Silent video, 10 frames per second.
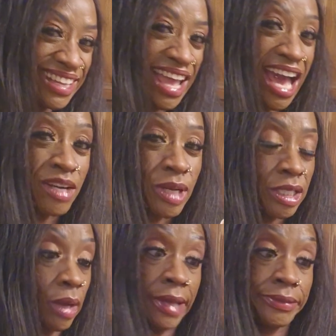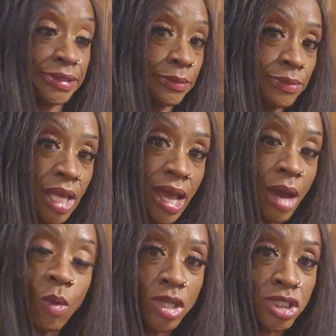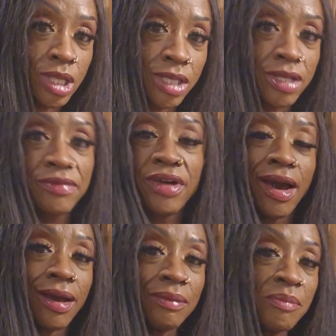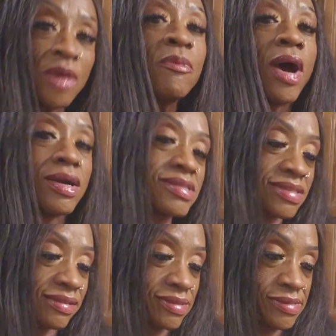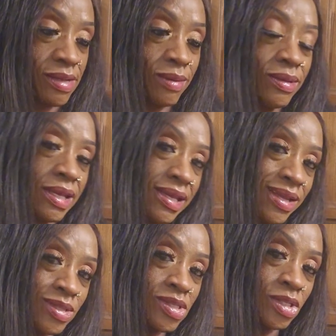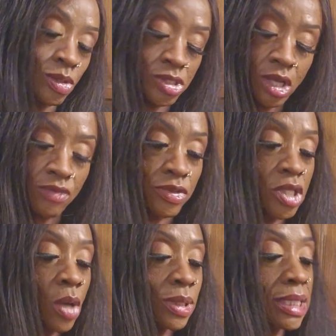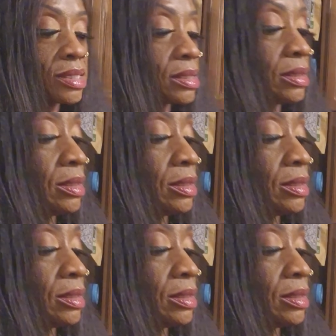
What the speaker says: How do I know? I don't know. I watch a lot of mukbangs. So here's the no salt for Tony's.